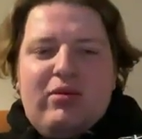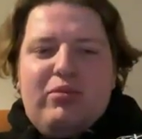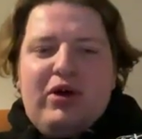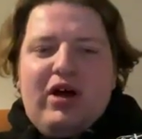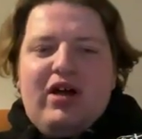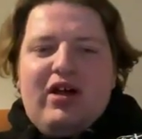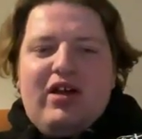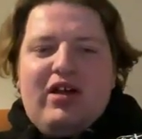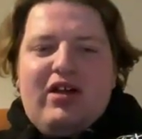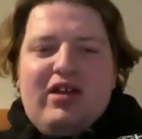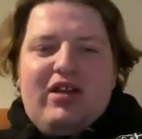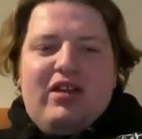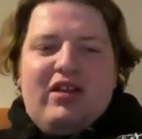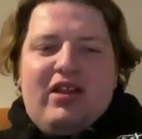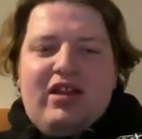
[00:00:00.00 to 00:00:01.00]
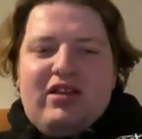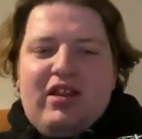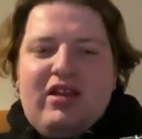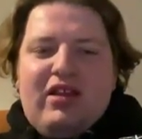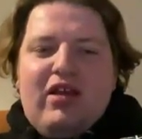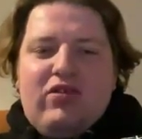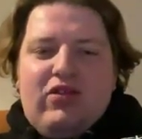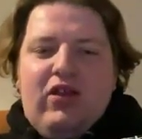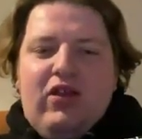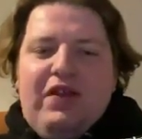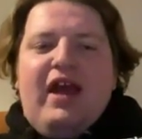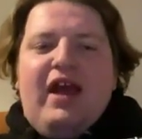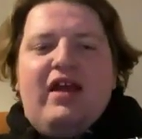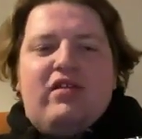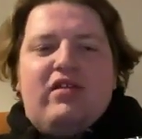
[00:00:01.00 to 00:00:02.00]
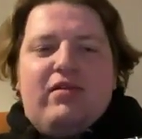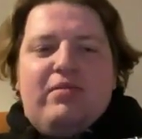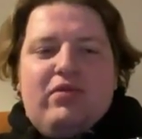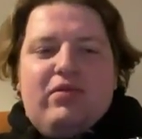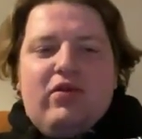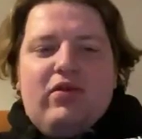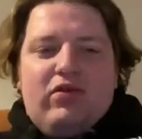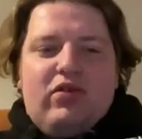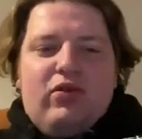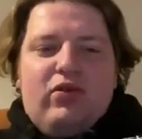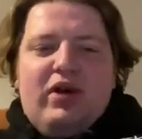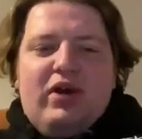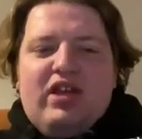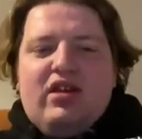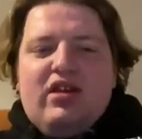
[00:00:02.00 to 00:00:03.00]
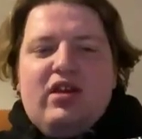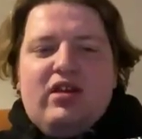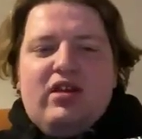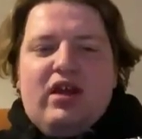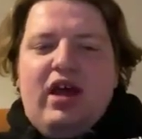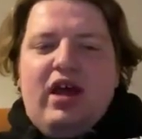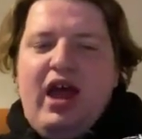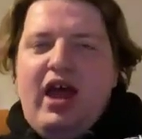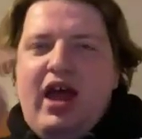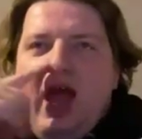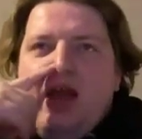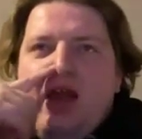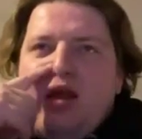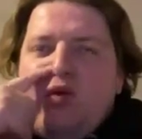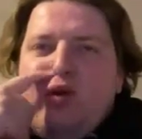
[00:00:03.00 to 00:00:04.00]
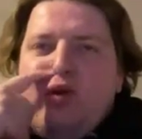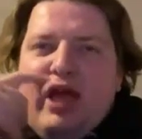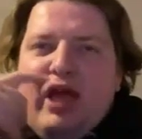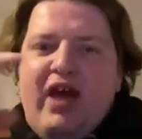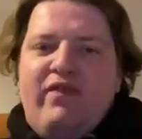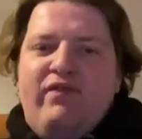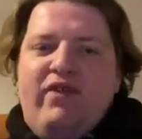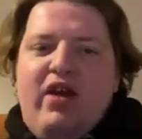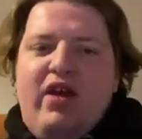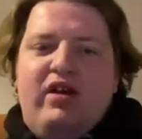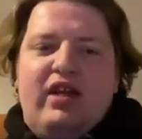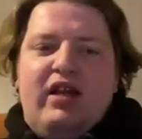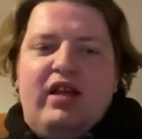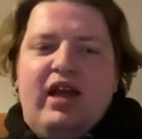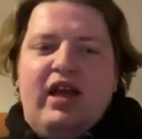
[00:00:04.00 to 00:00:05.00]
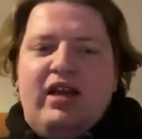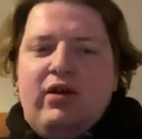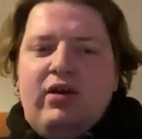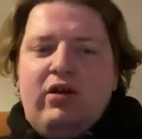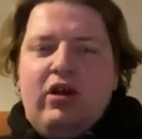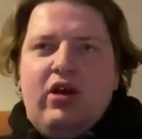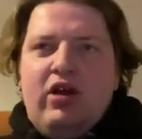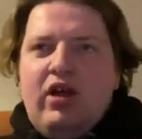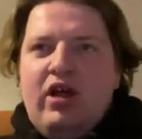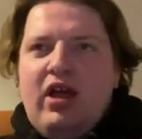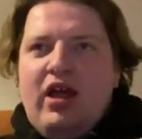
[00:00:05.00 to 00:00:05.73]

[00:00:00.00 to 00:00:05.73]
but they're still there to win. And we have varied that line out a lot.